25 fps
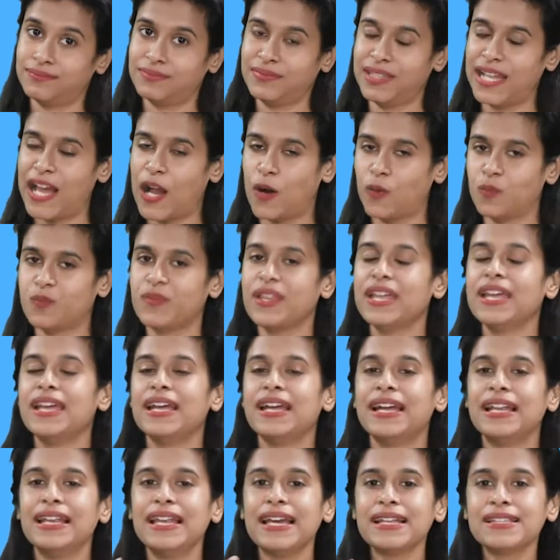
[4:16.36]
Now,
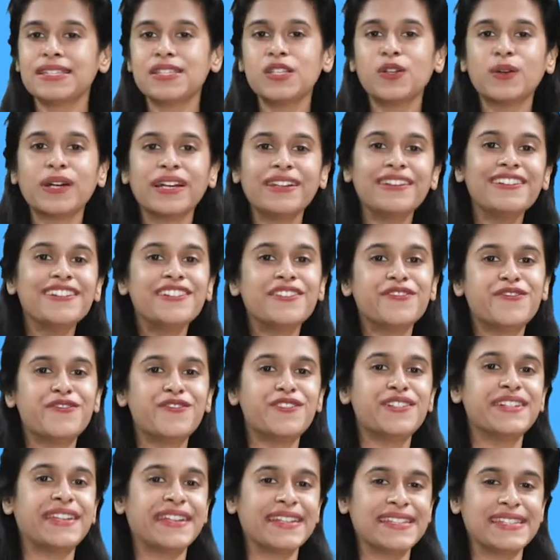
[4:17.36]
let's look at a
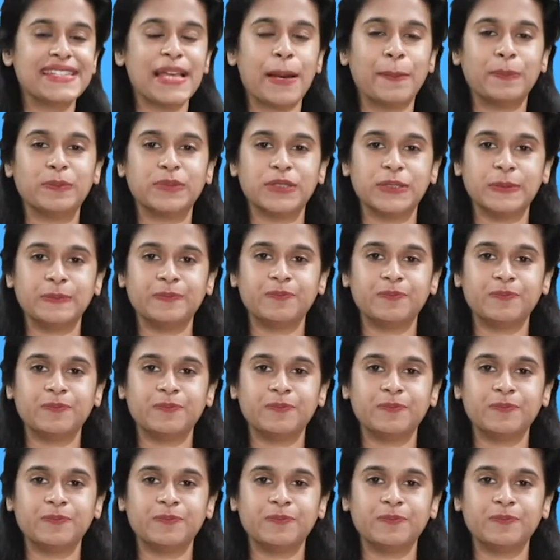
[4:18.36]
different example.